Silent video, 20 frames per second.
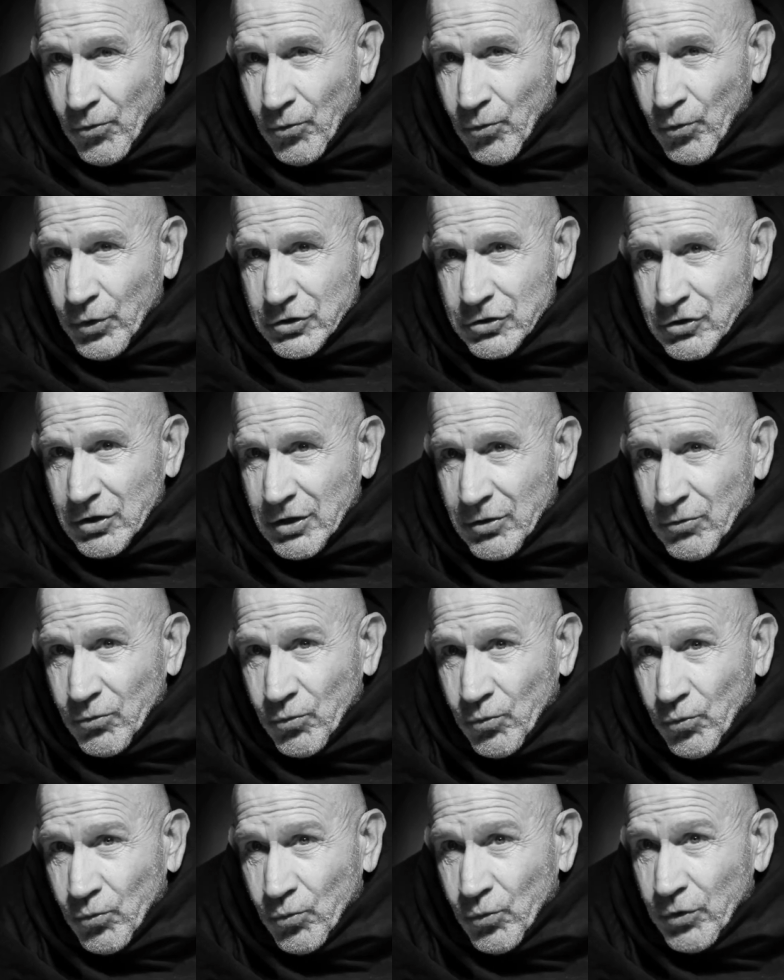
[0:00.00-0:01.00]
which
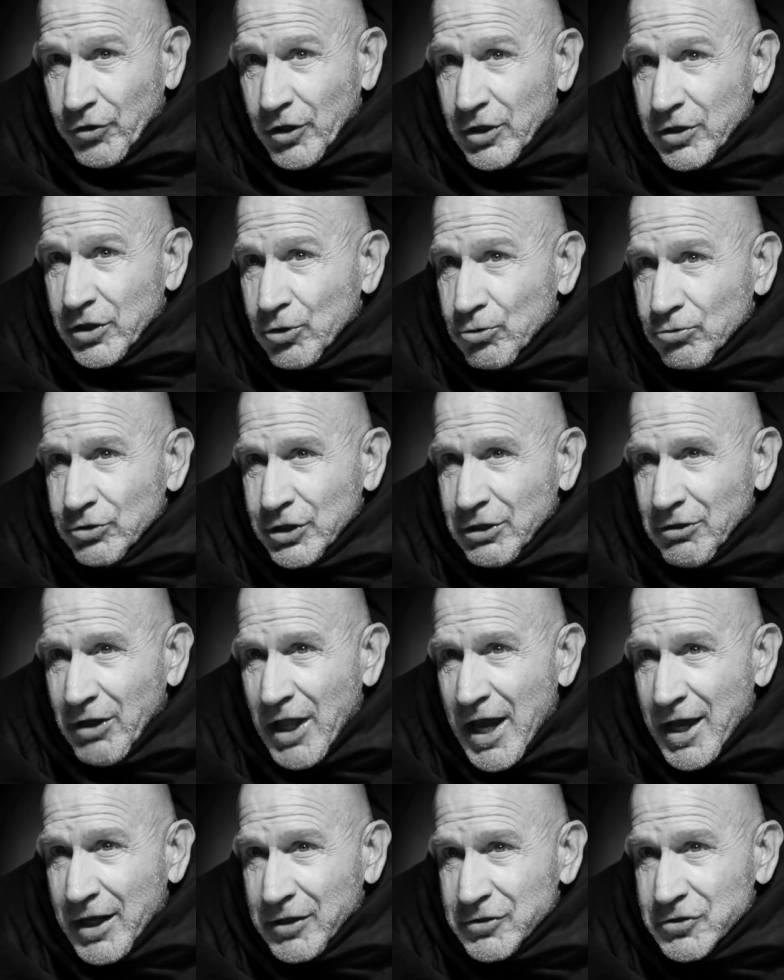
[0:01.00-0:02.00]
with a yielding
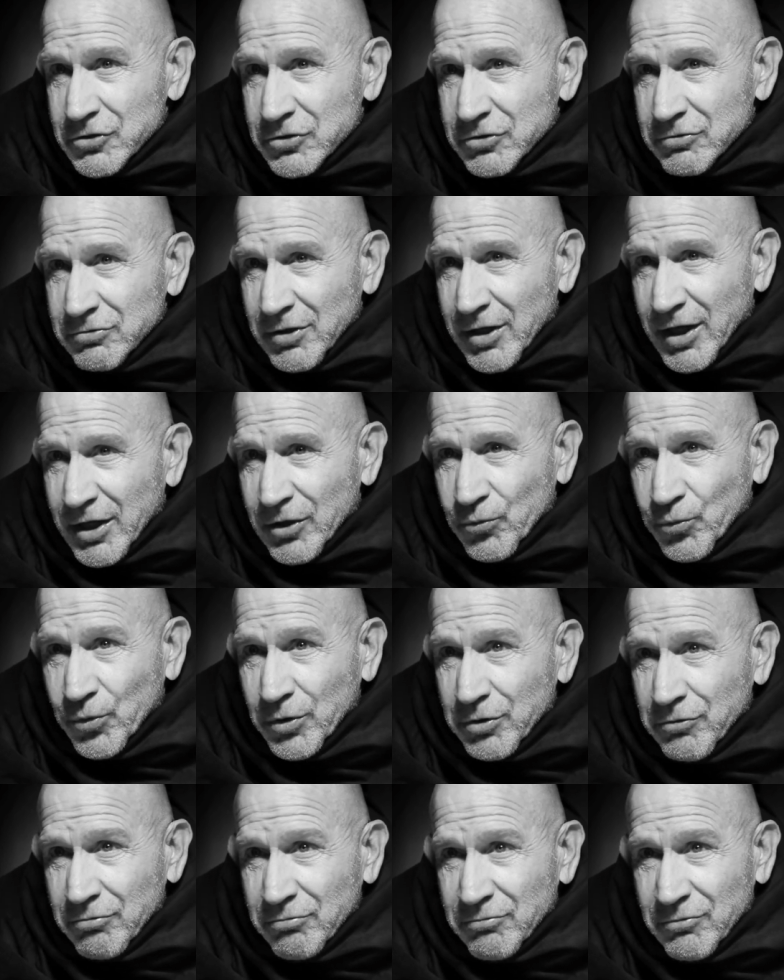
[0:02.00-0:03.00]
latch, and
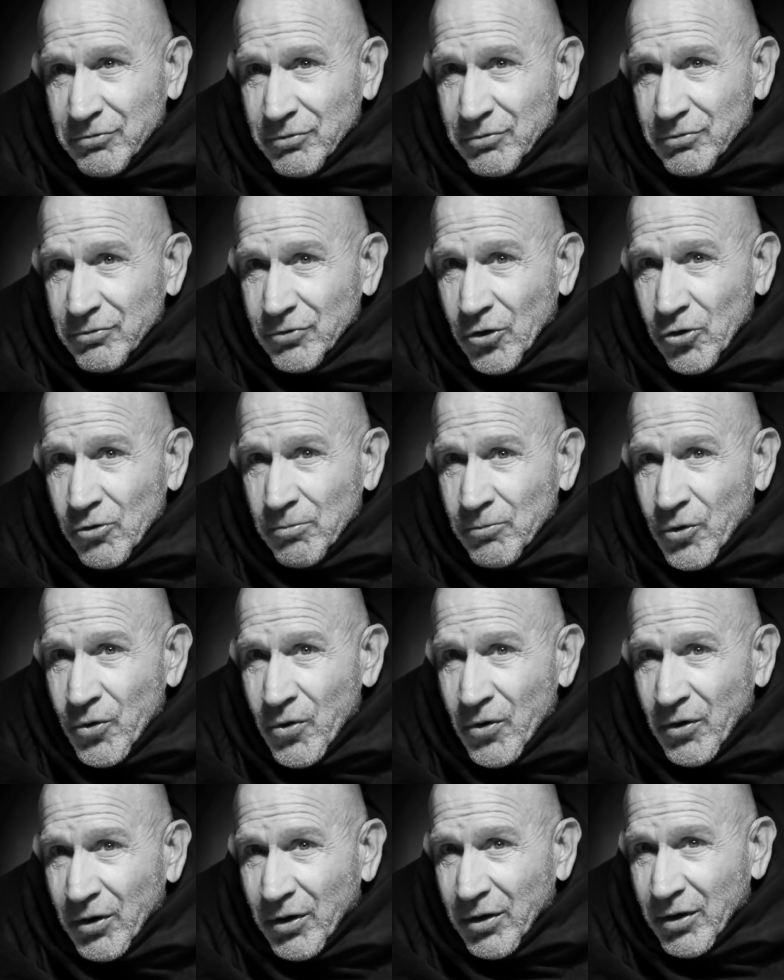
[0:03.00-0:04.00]
with no
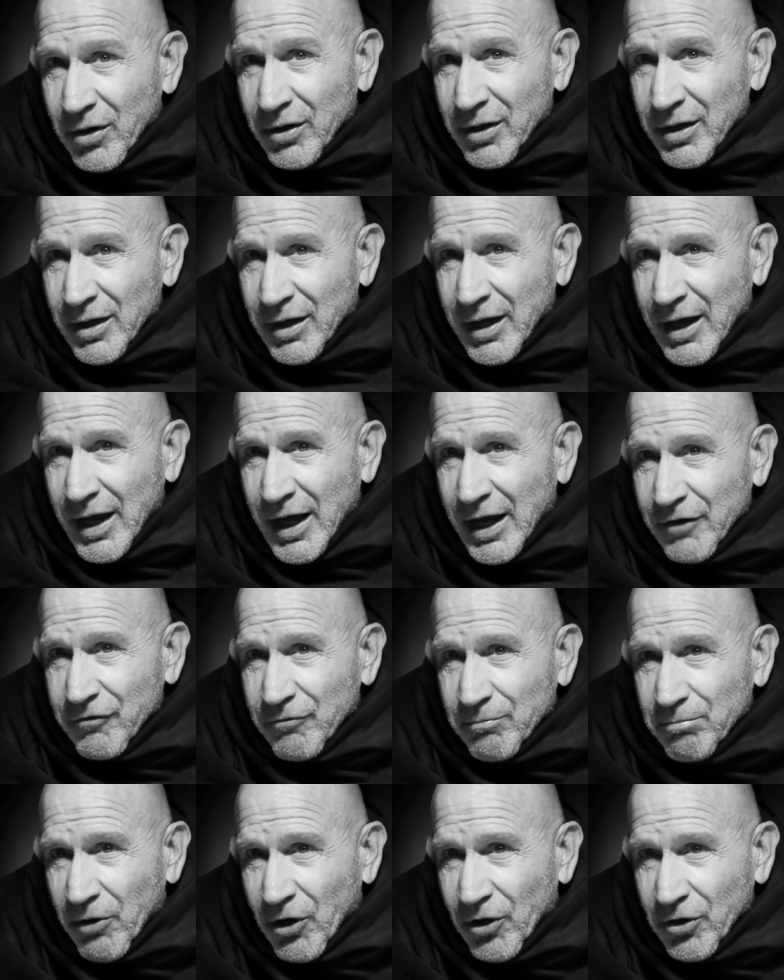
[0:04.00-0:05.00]
more,
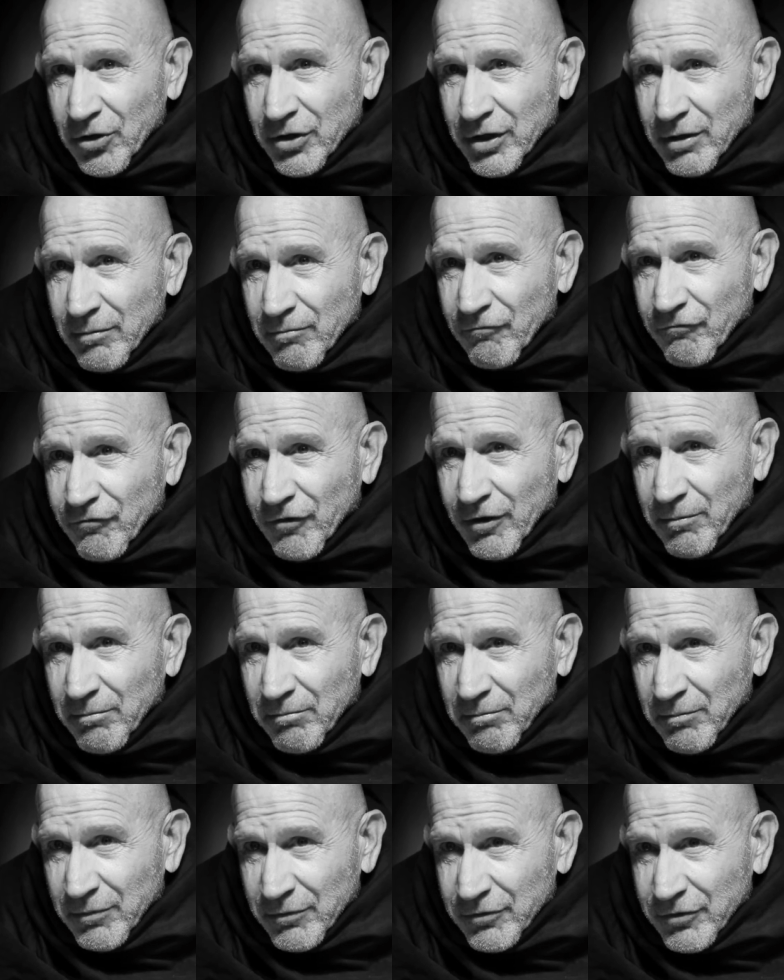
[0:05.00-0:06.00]
hath barred him
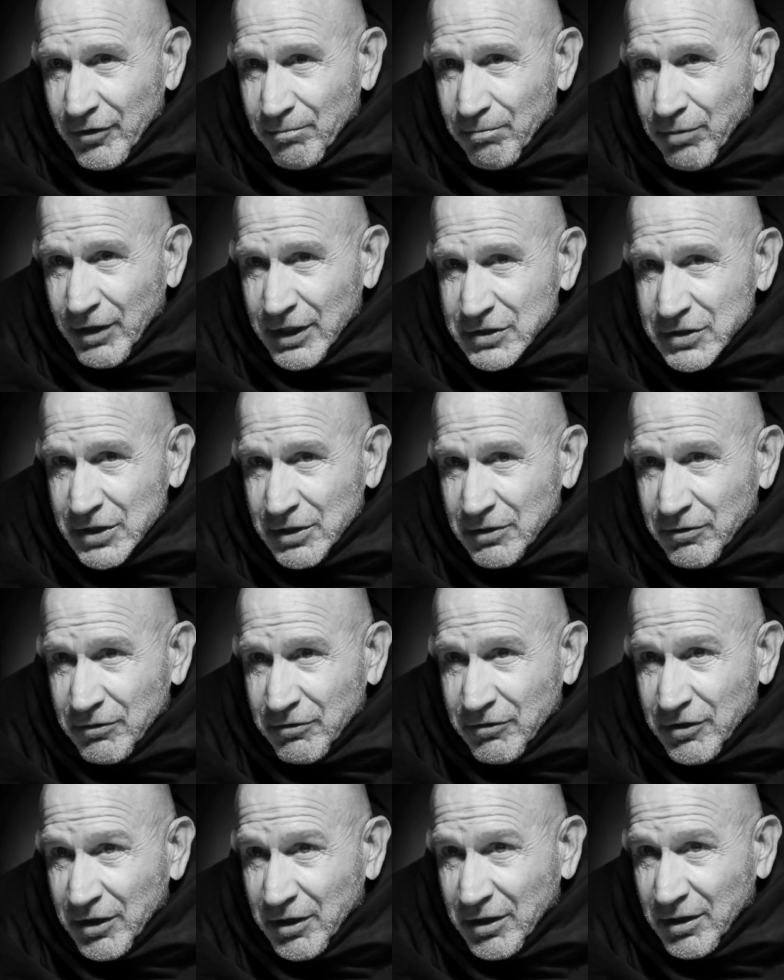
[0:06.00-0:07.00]
from the blessed
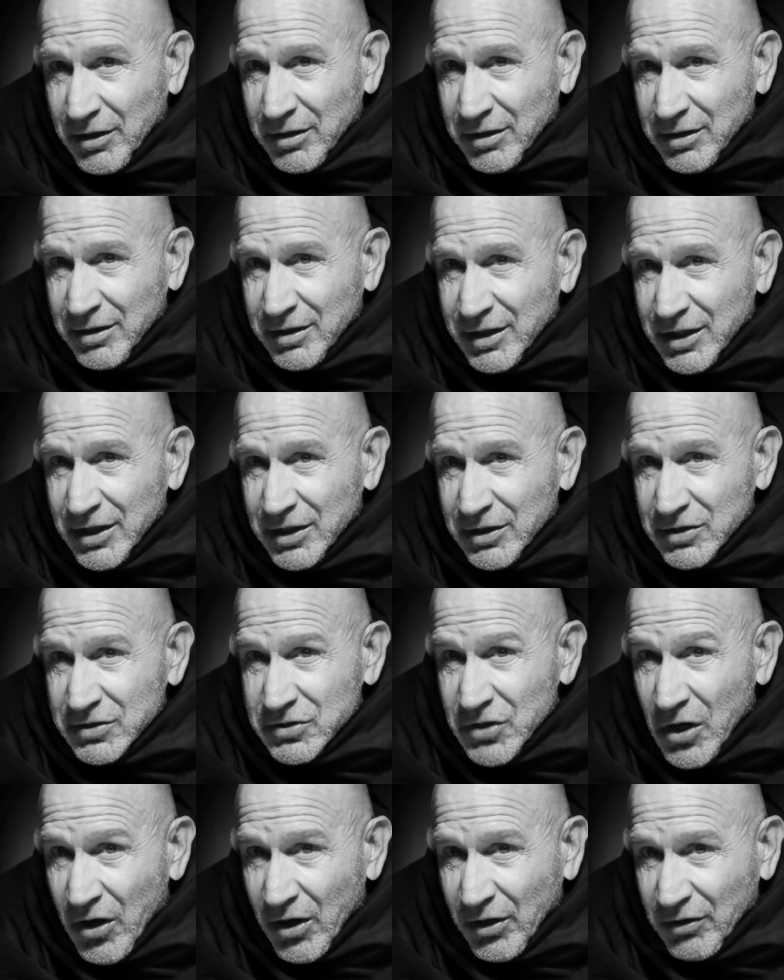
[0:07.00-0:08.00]
thing he
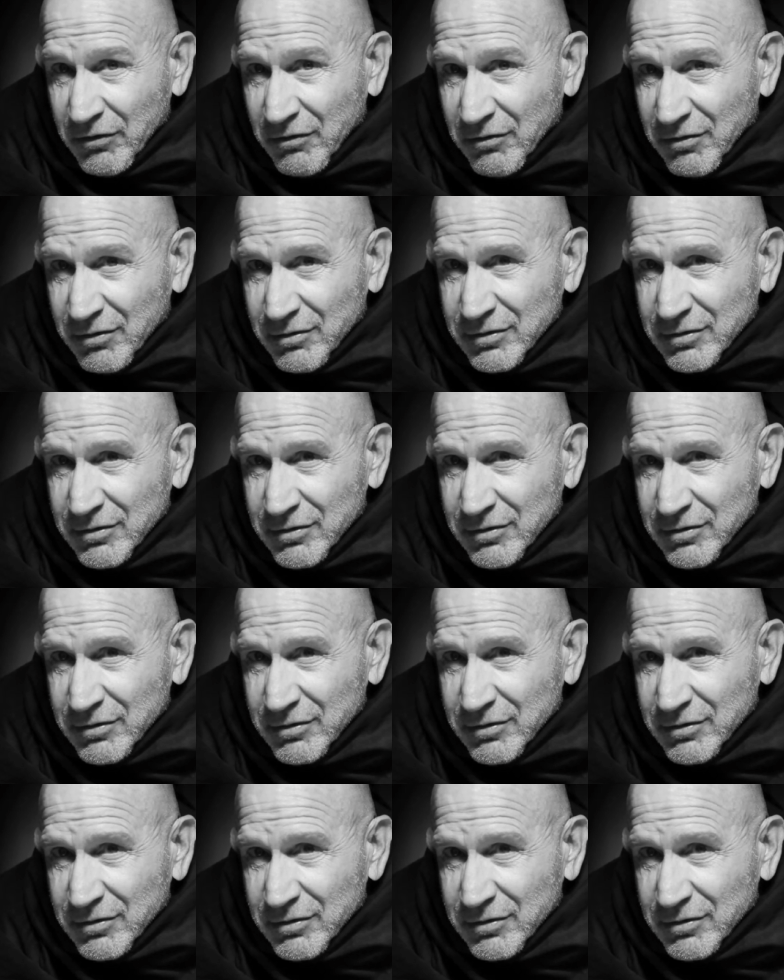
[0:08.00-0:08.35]
sought.